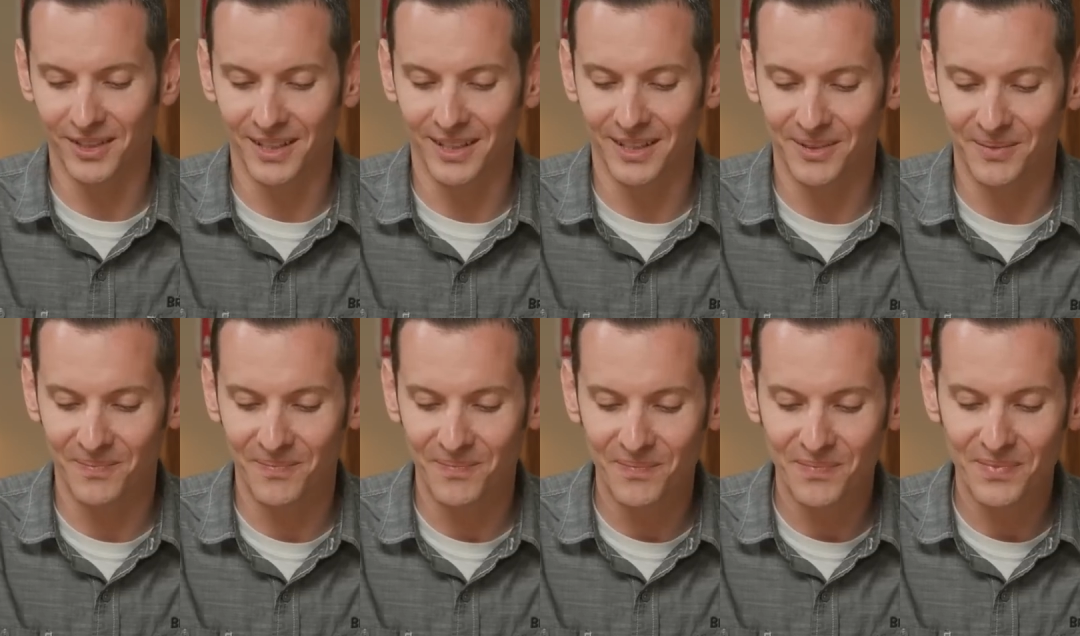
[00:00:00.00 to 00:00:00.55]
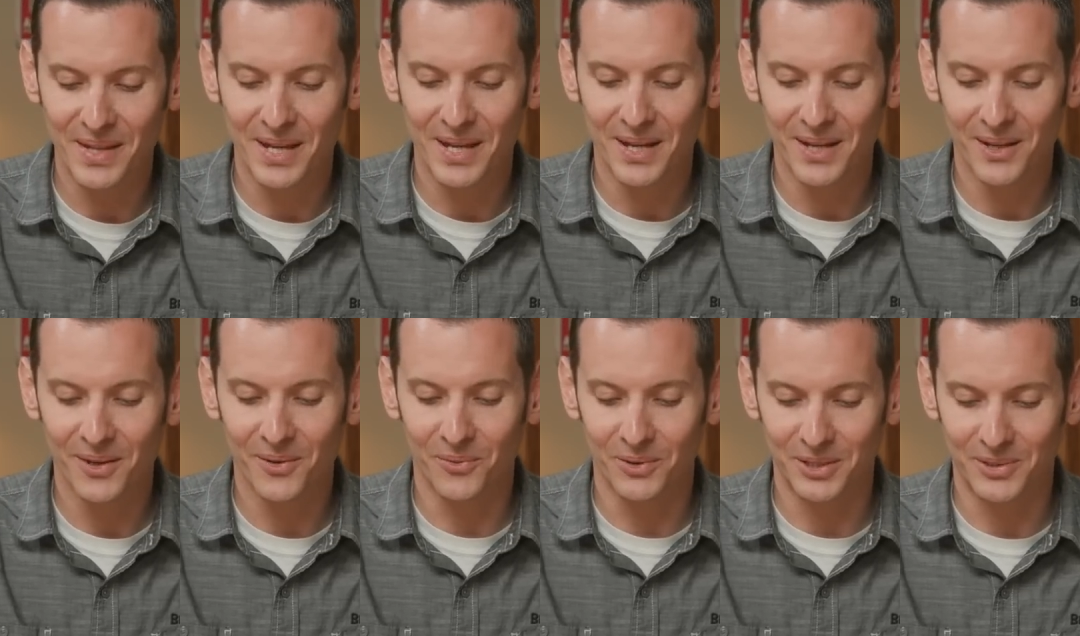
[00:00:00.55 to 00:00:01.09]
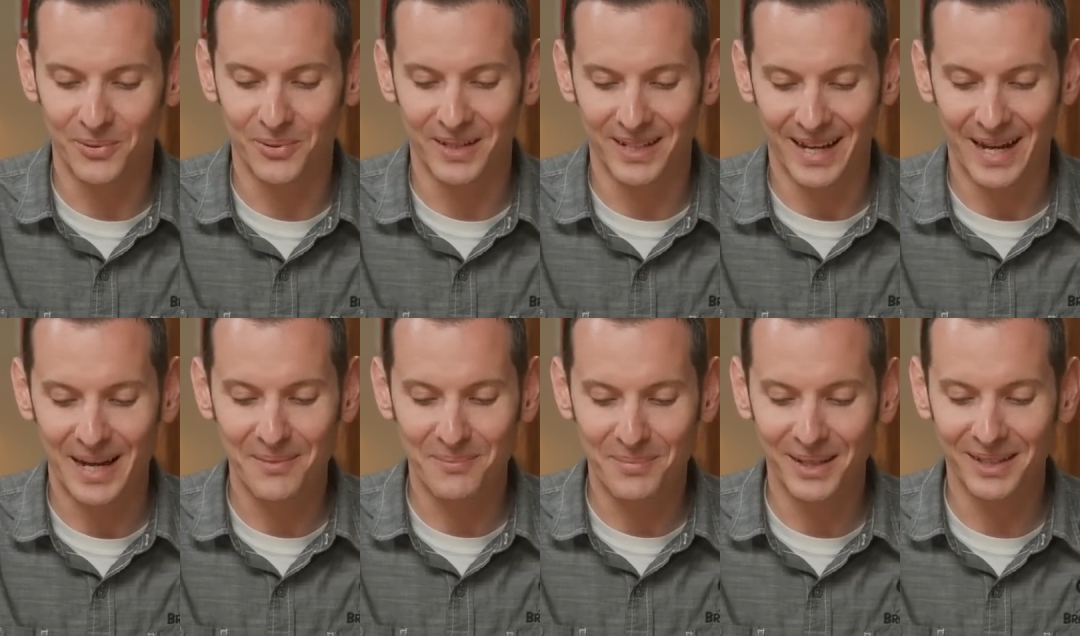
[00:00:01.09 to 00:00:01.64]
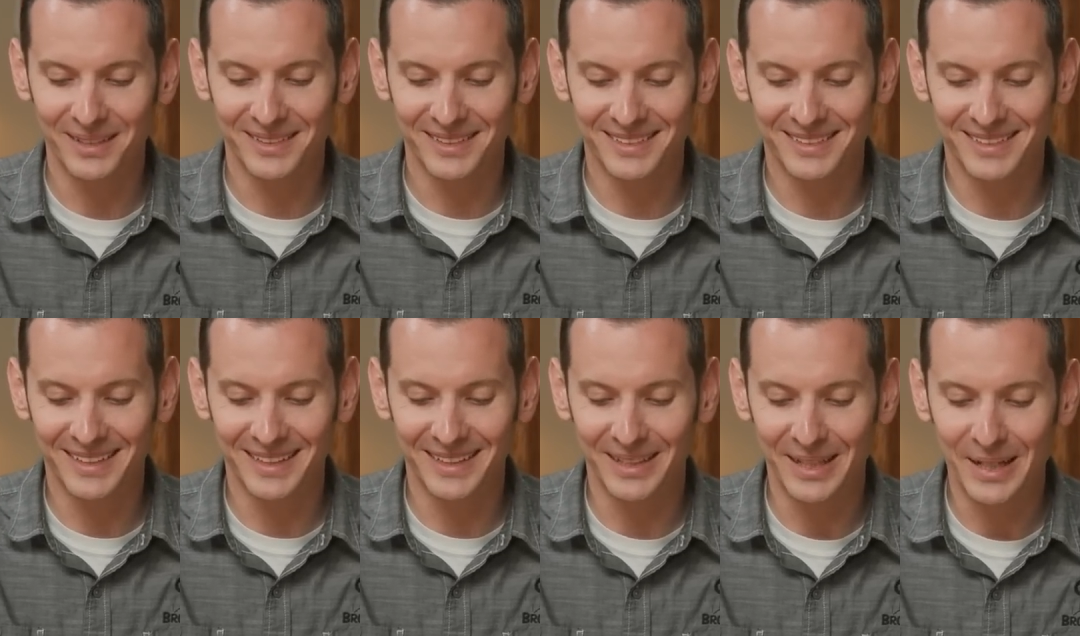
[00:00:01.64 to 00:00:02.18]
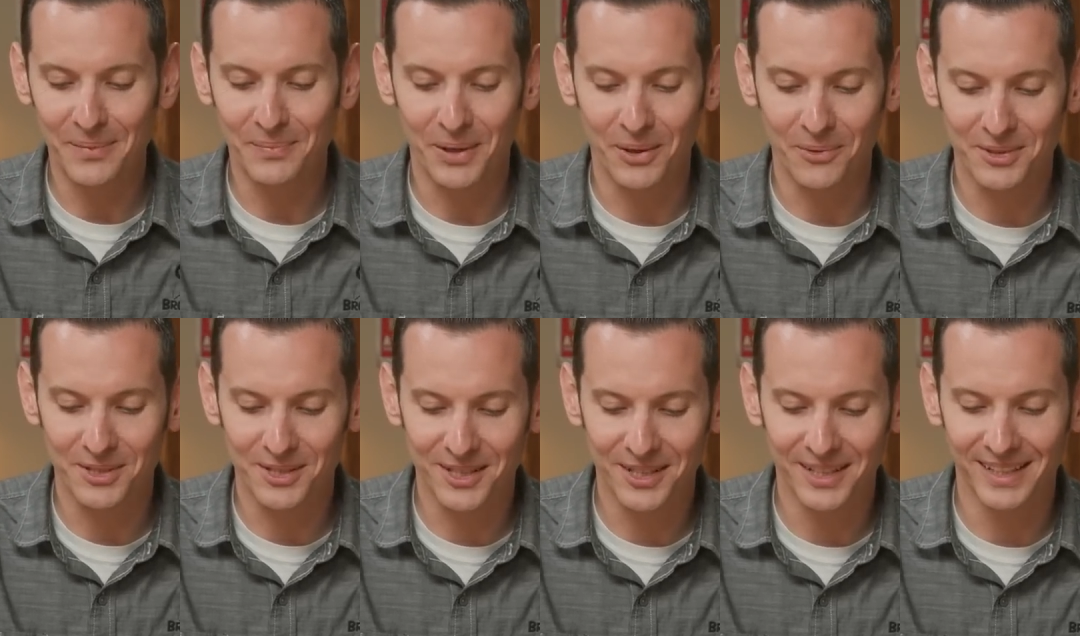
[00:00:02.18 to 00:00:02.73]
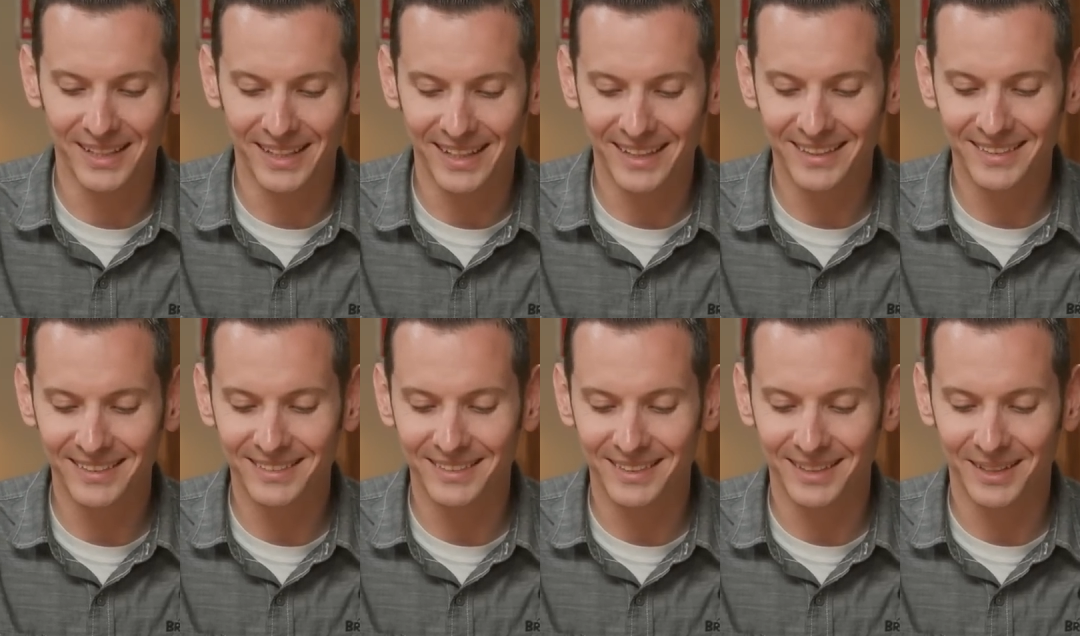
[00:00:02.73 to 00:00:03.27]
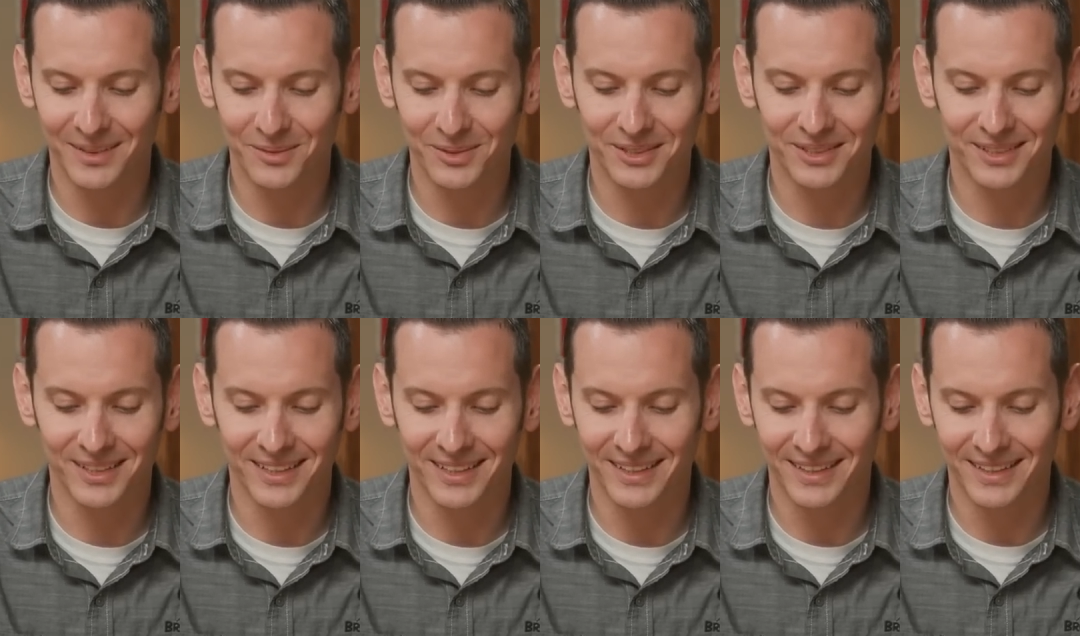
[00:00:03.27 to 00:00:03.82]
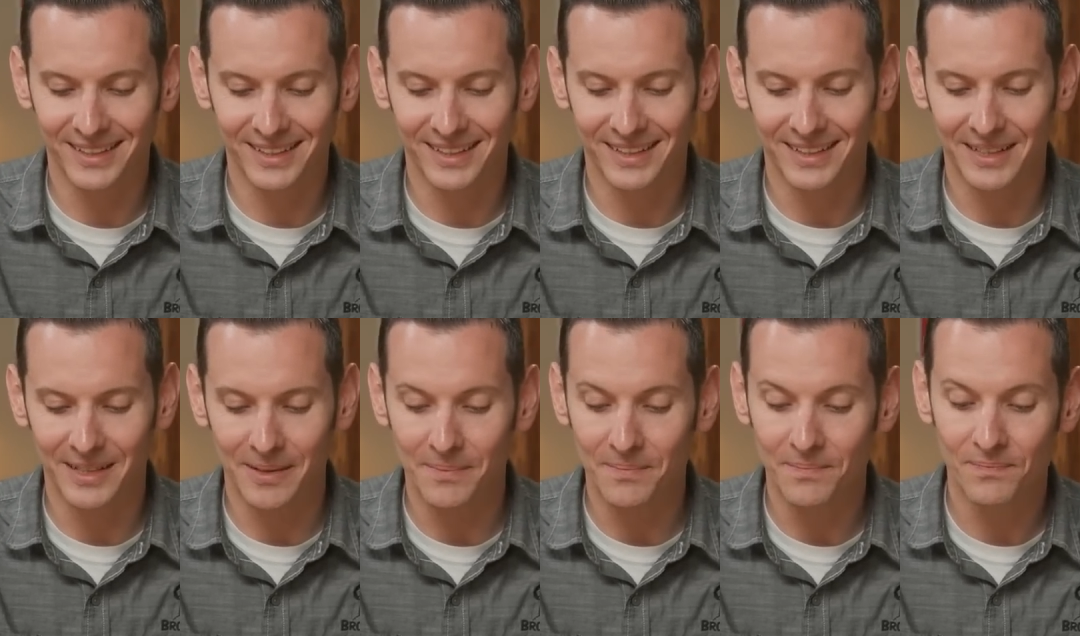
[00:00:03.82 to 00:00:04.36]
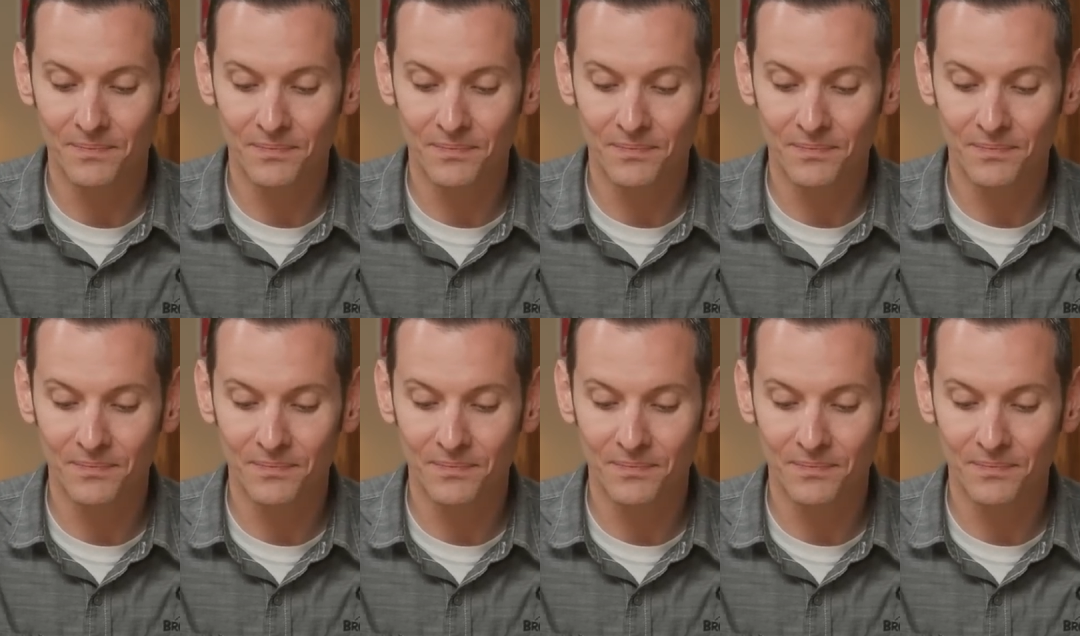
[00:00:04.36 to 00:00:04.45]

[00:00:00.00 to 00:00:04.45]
Uh, which when I picked this thing up, I was looking at it and I was like, uh,